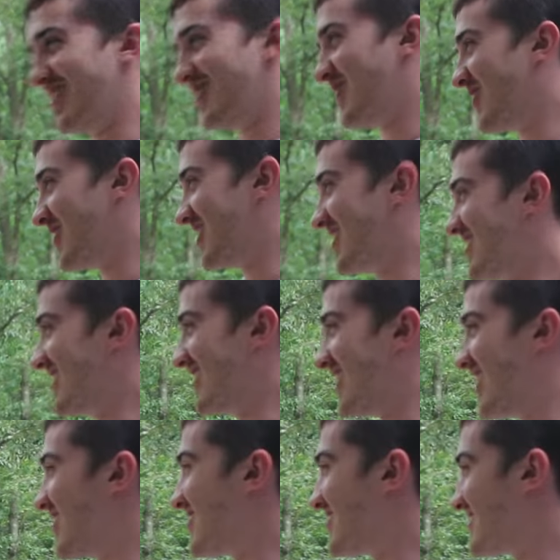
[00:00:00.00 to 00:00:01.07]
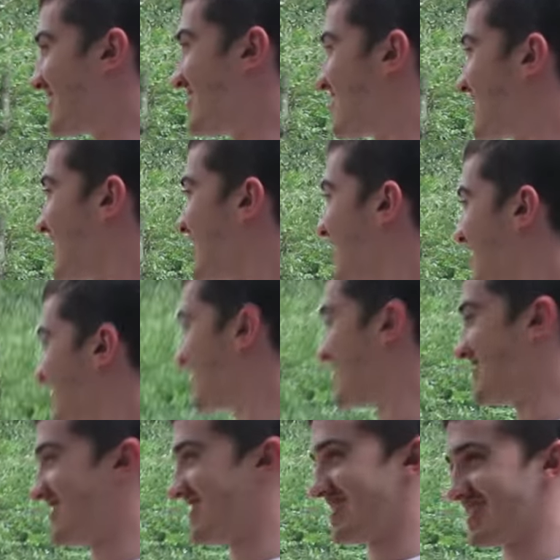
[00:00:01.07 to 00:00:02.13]
should be on my side.
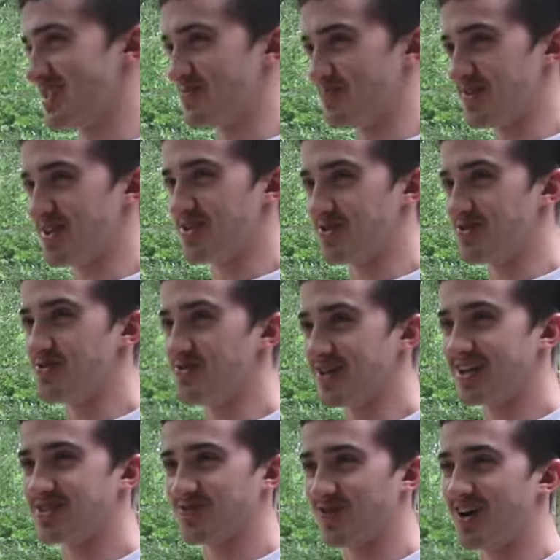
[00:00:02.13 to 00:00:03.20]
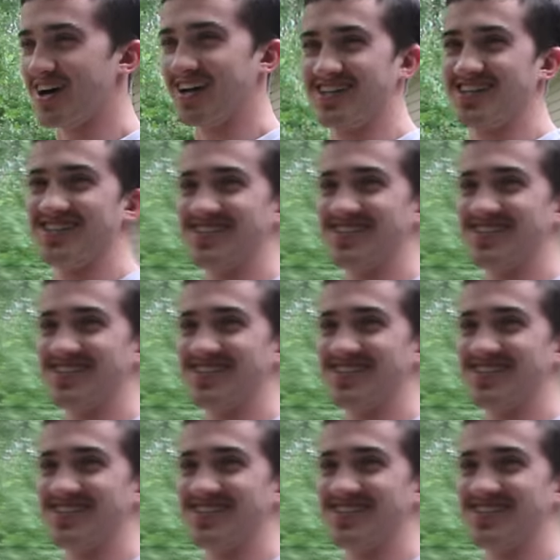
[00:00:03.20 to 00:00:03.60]
He's a big dude, that's why. Uh,